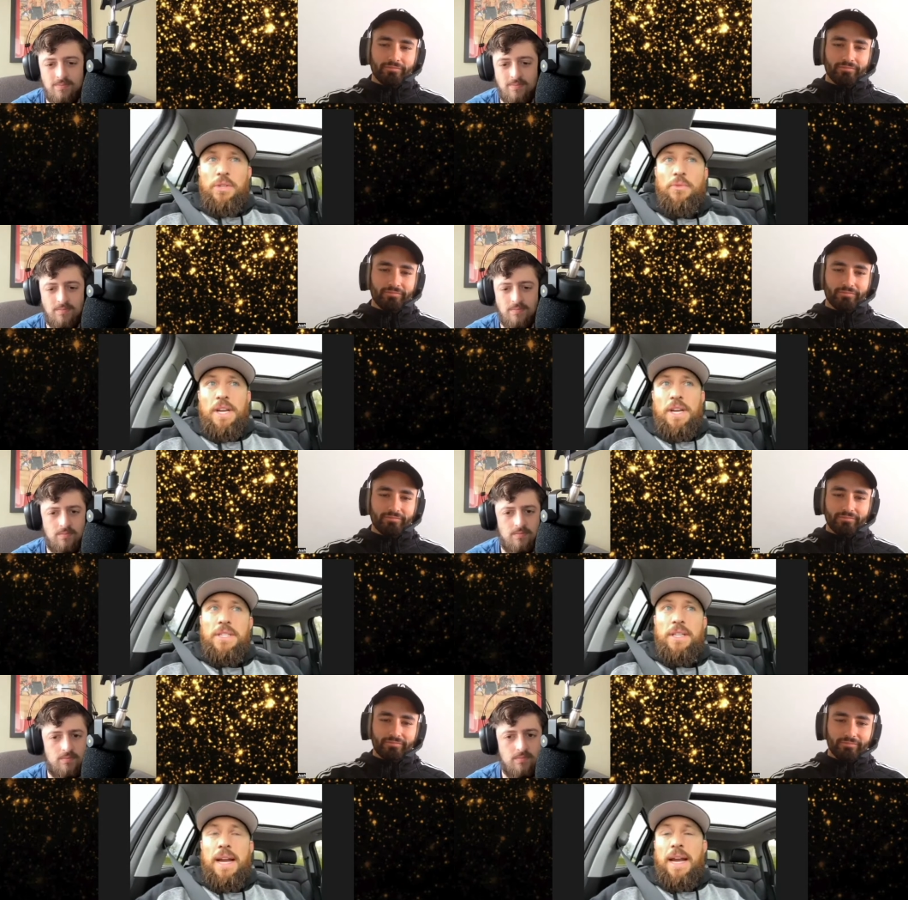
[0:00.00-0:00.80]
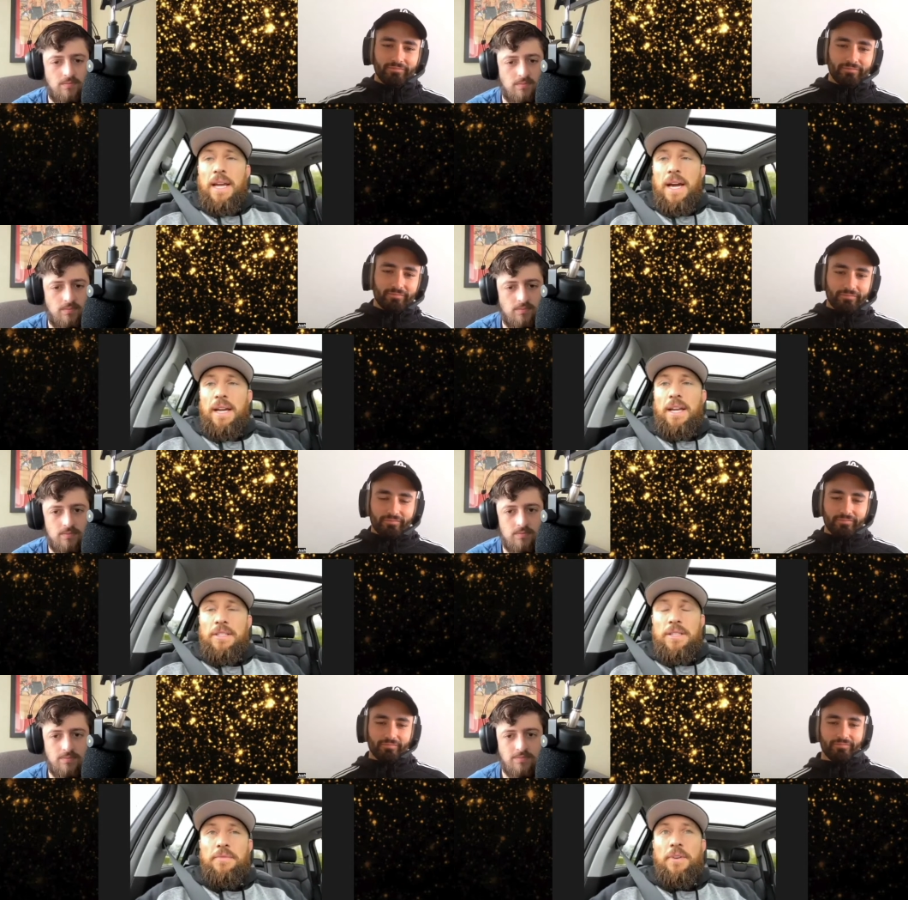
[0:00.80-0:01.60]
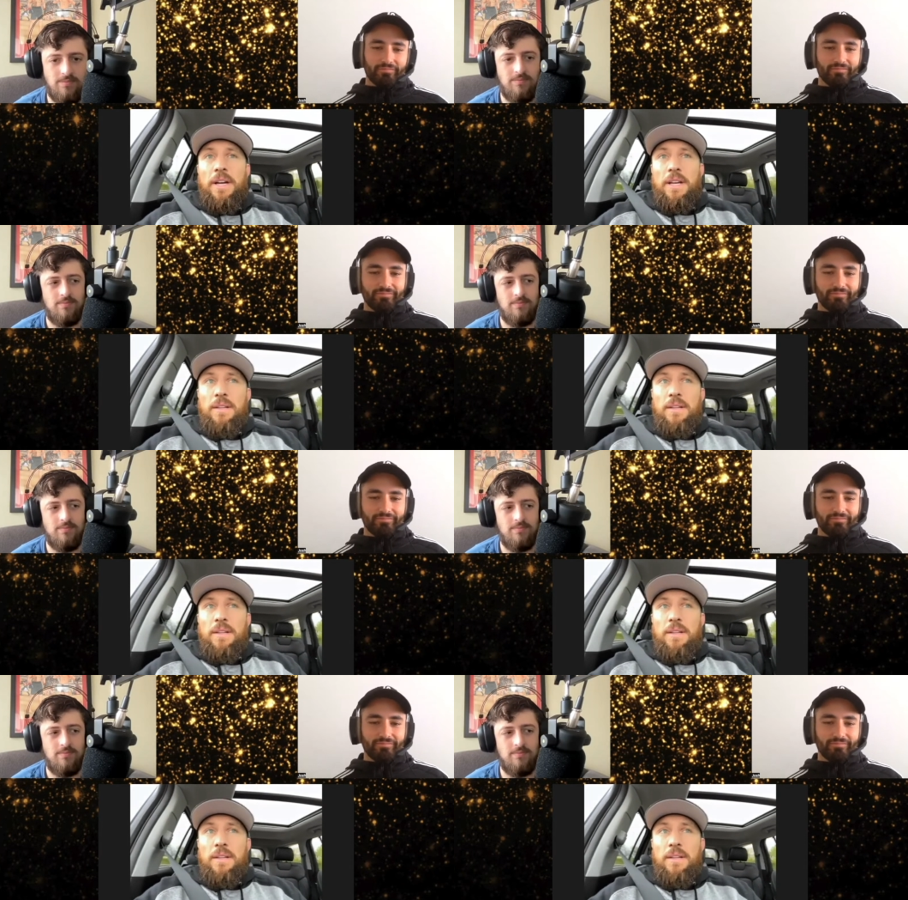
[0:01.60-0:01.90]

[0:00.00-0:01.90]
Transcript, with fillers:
Speaker 1: reason that I got into fighting.